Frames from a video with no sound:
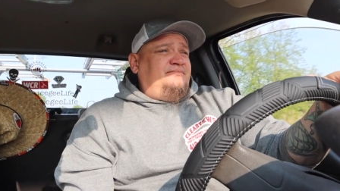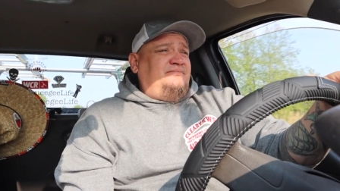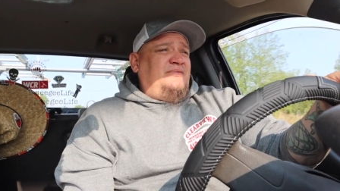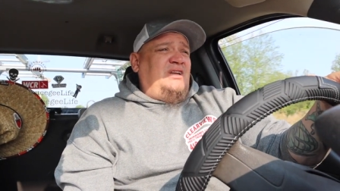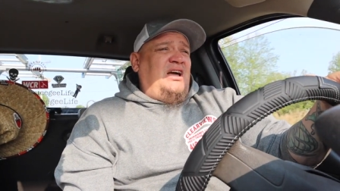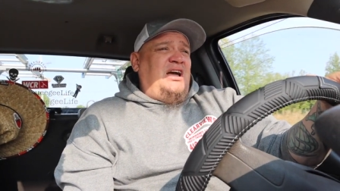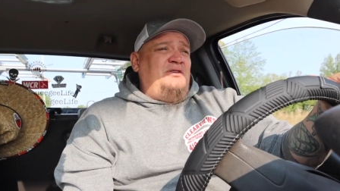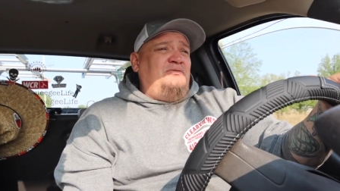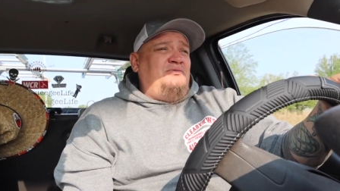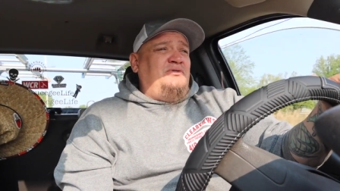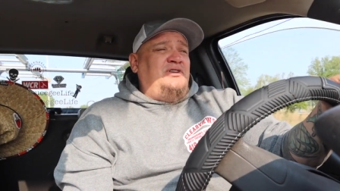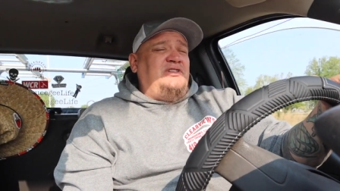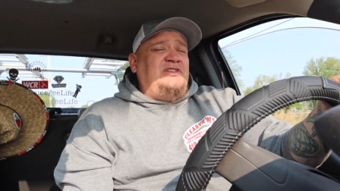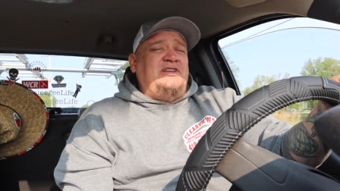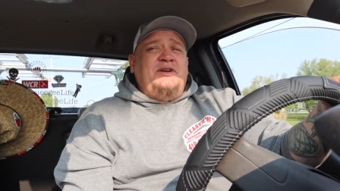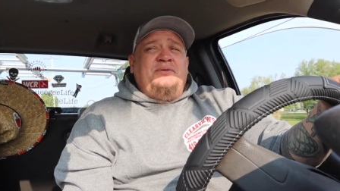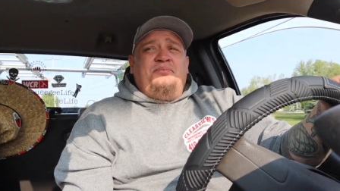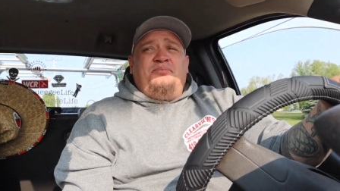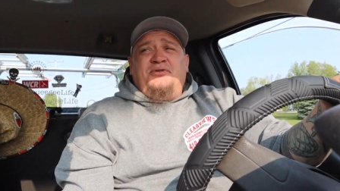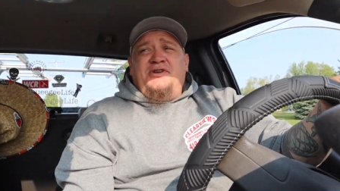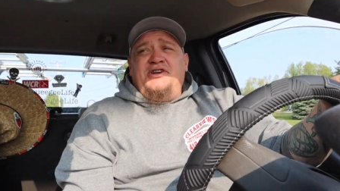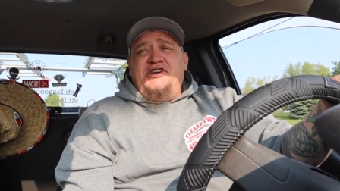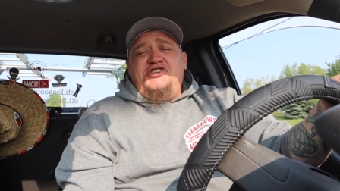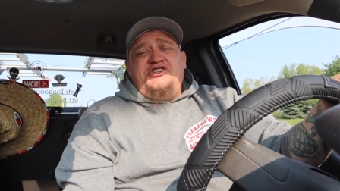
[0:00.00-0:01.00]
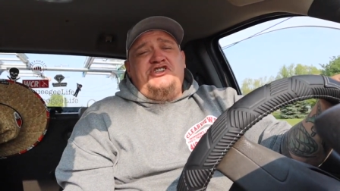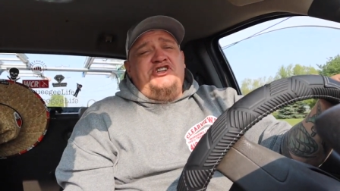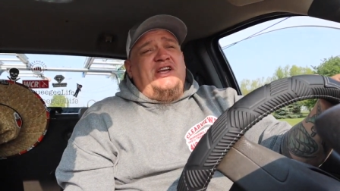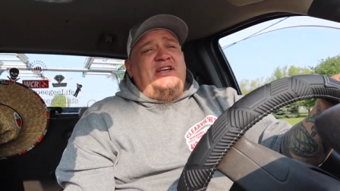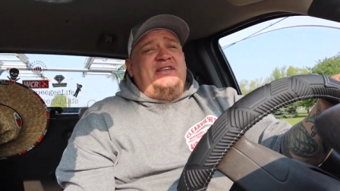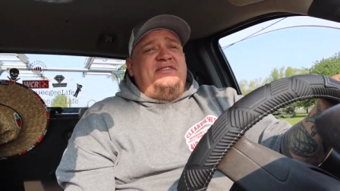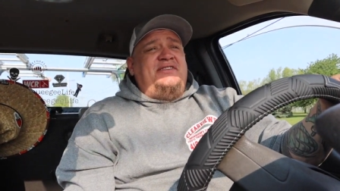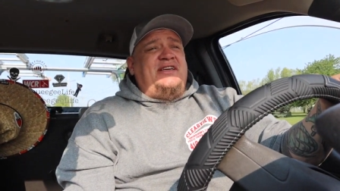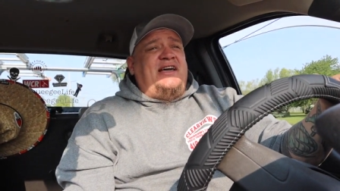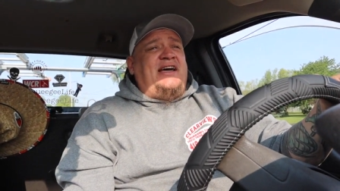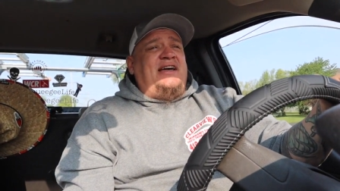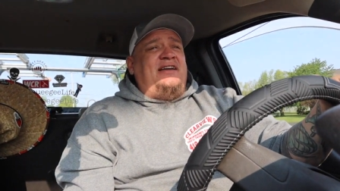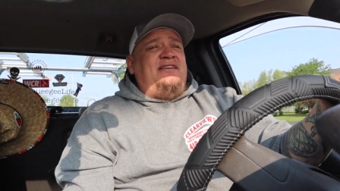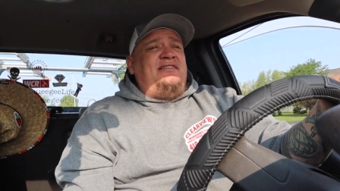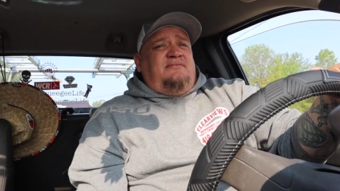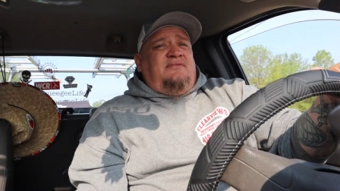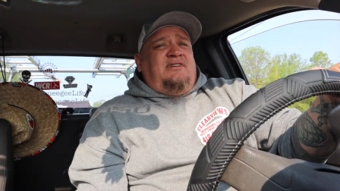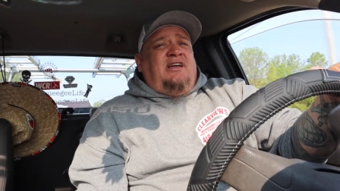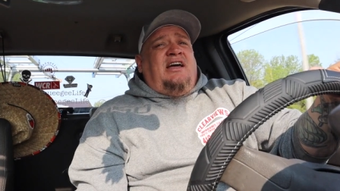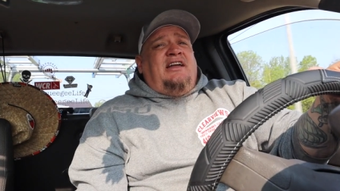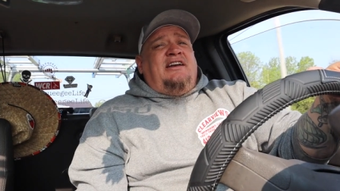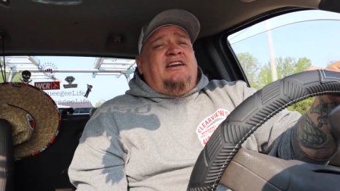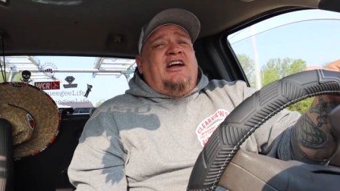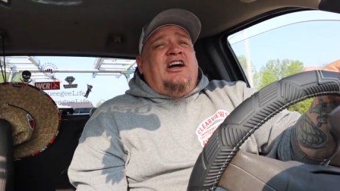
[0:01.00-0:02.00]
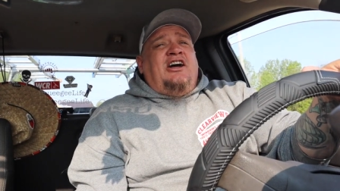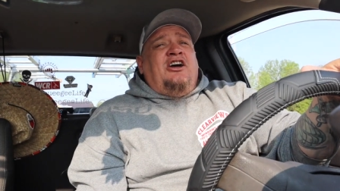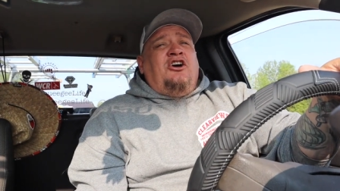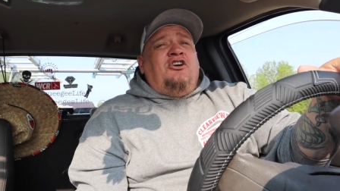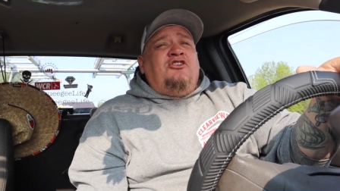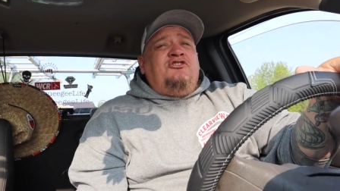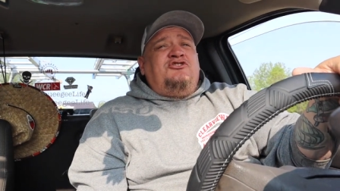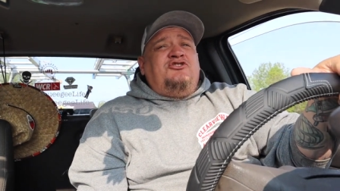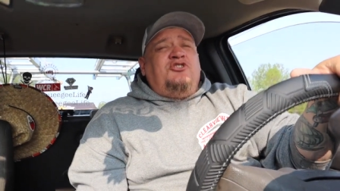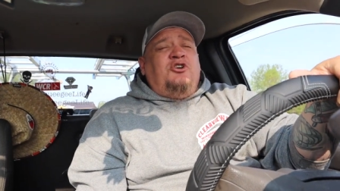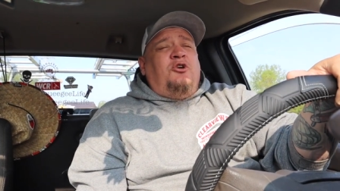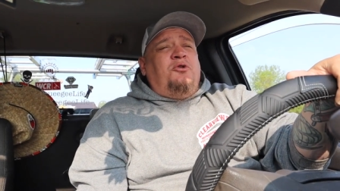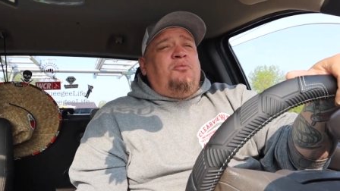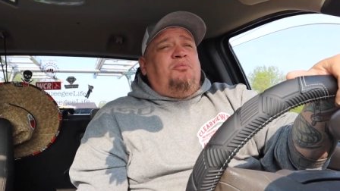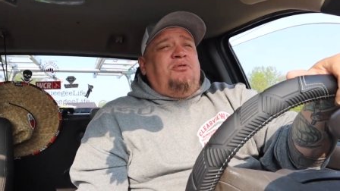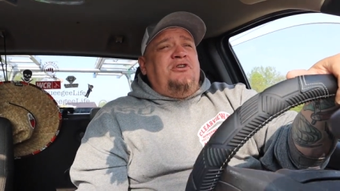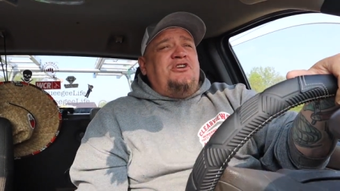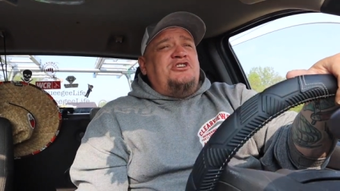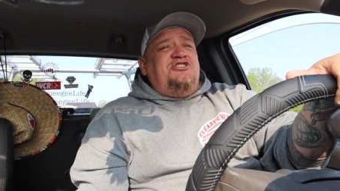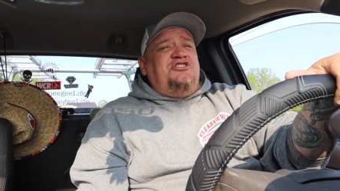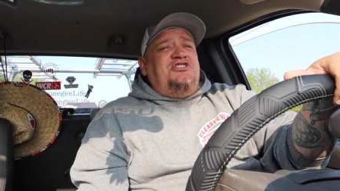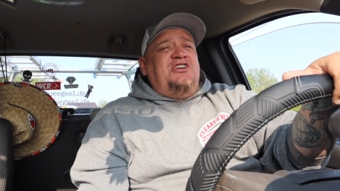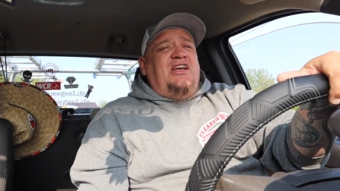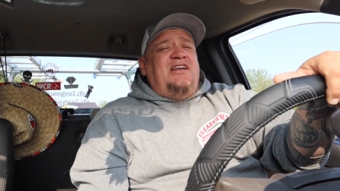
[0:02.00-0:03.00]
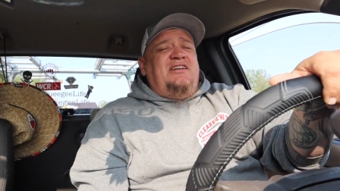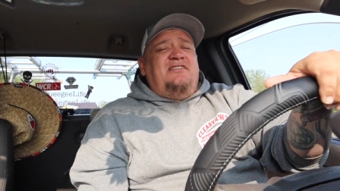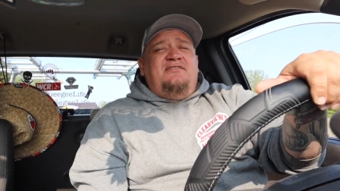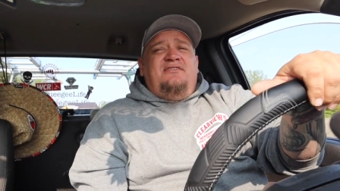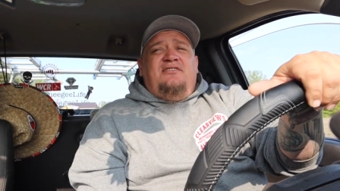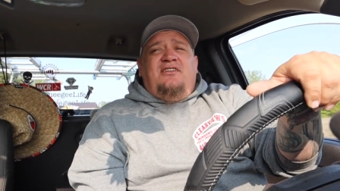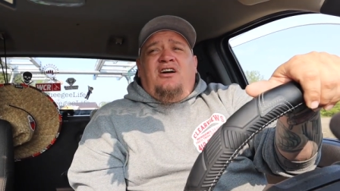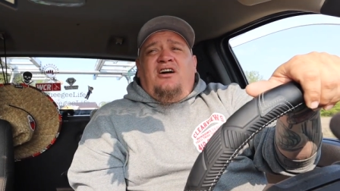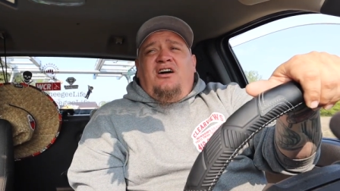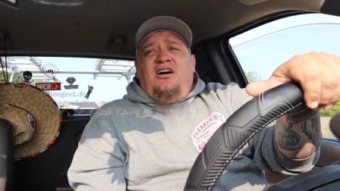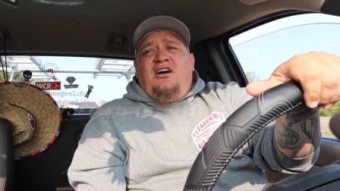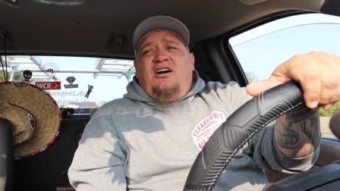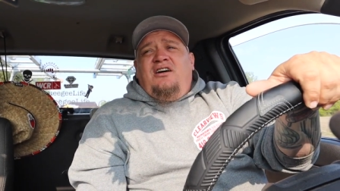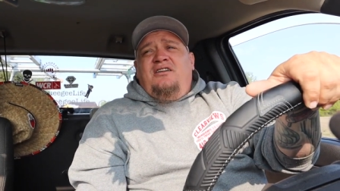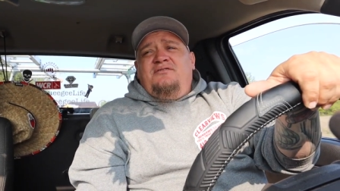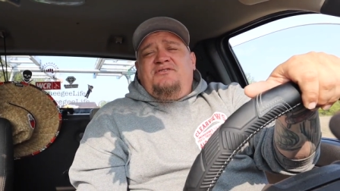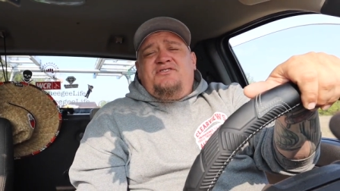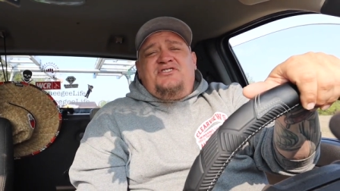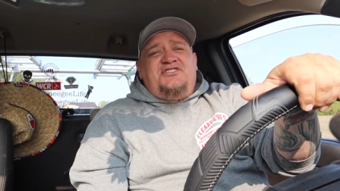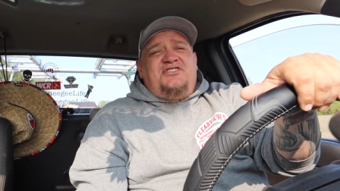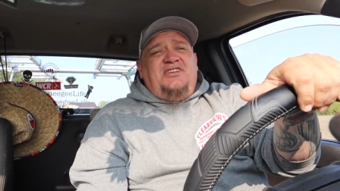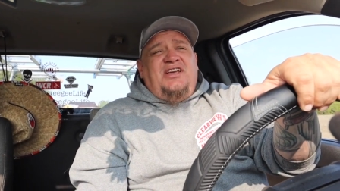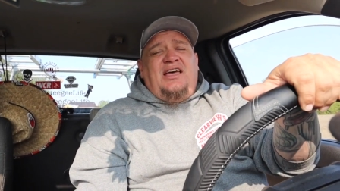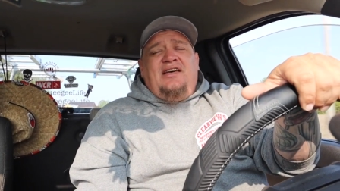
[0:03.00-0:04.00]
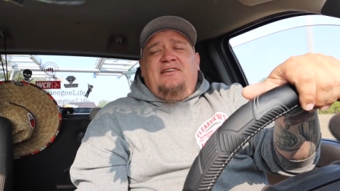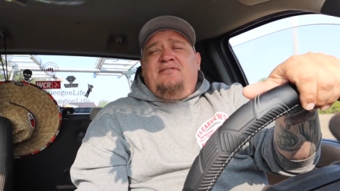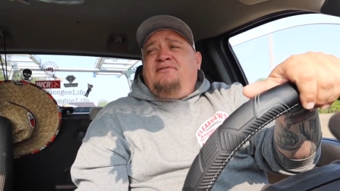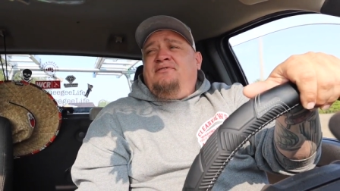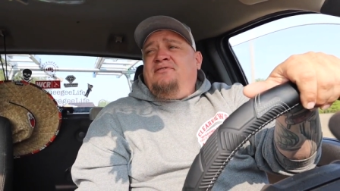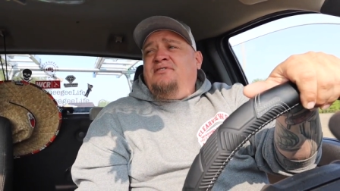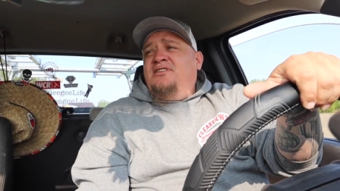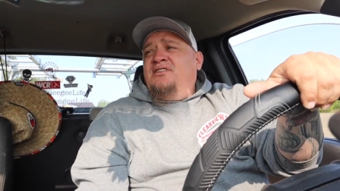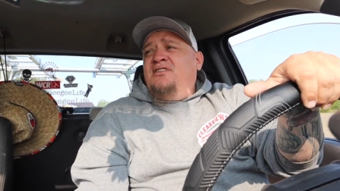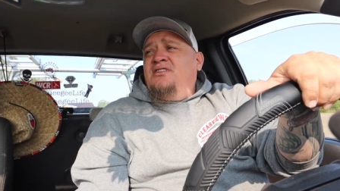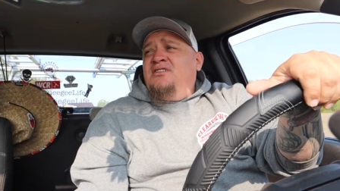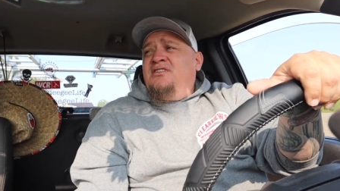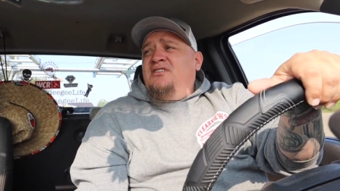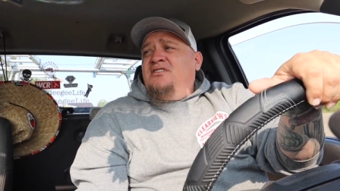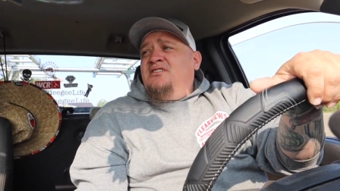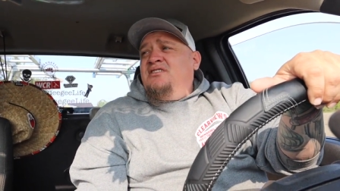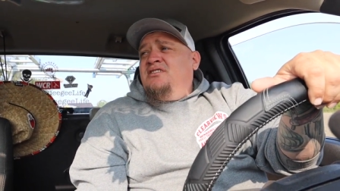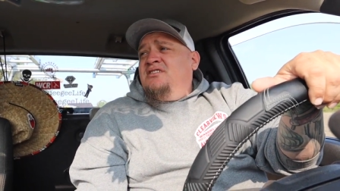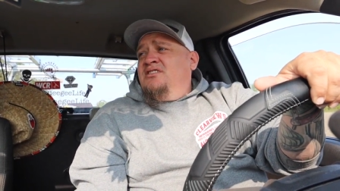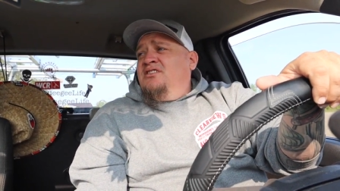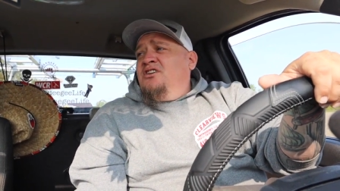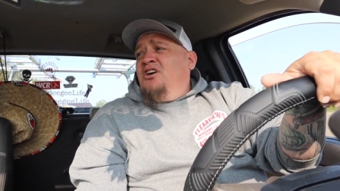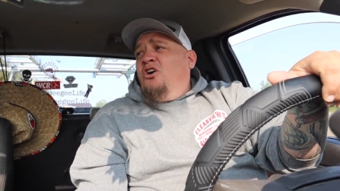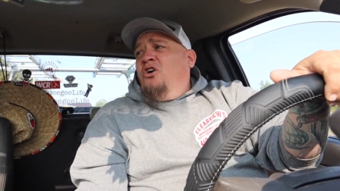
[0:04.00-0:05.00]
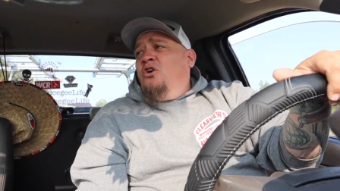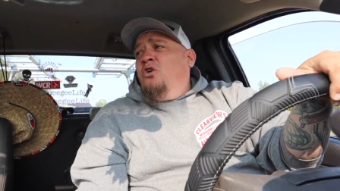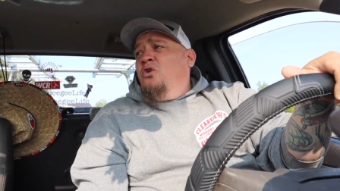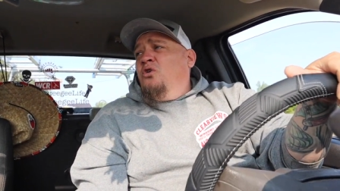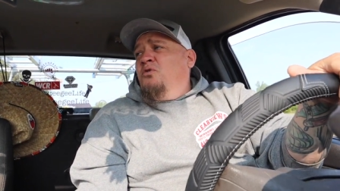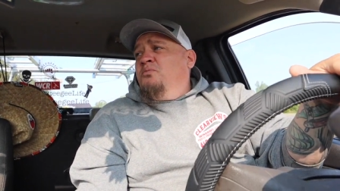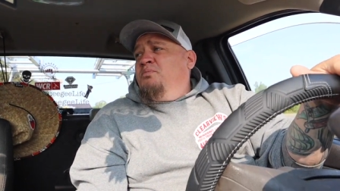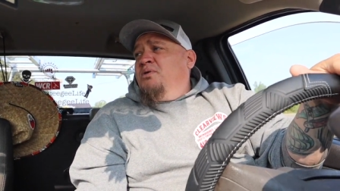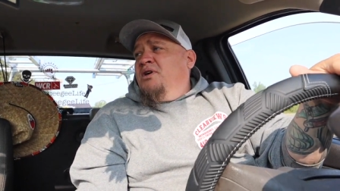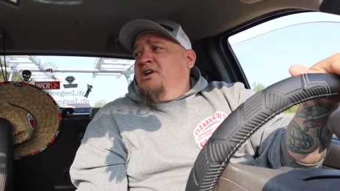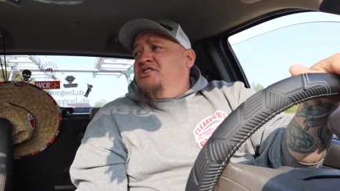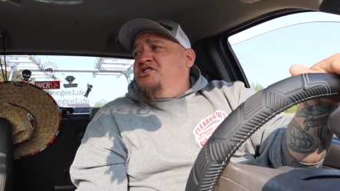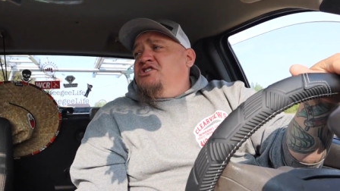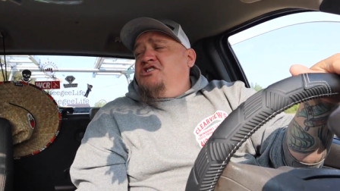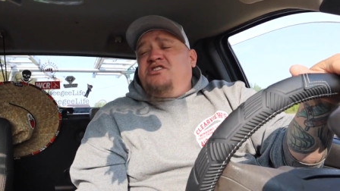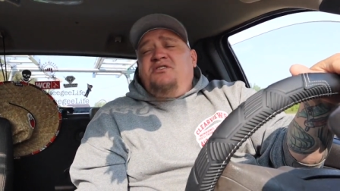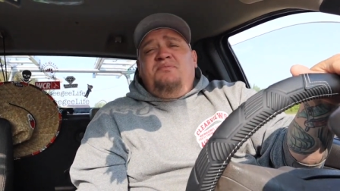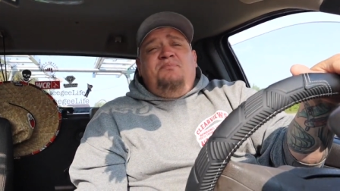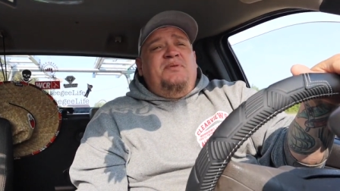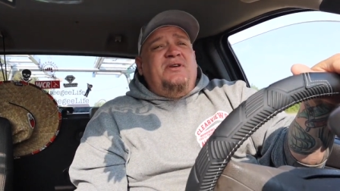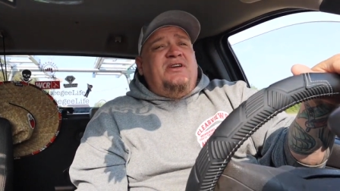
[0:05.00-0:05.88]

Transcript: I really appreciate that. And I also appreciate uh, Seth a whole bunch,